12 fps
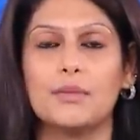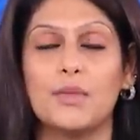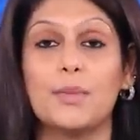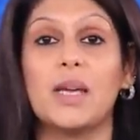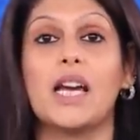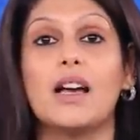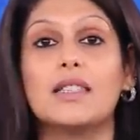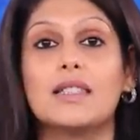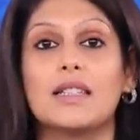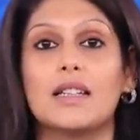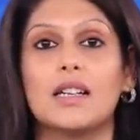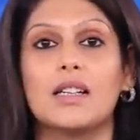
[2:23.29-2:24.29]
may be
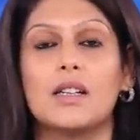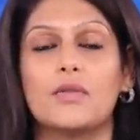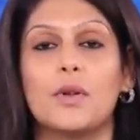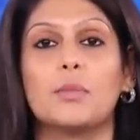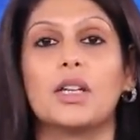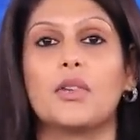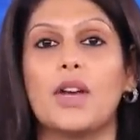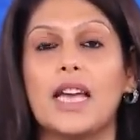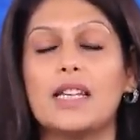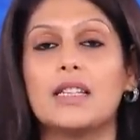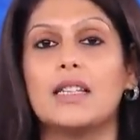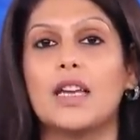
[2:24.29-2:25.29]
answered from the
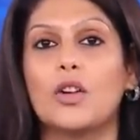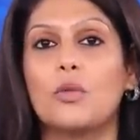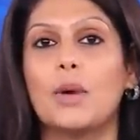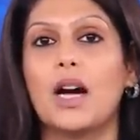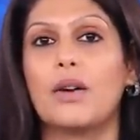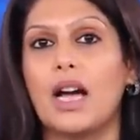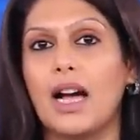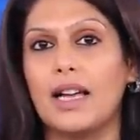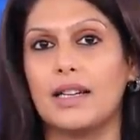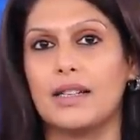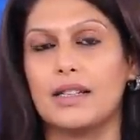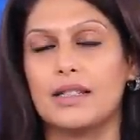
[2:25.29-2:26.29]
Great Nicobar
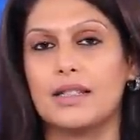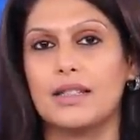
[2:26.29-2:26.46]
Island.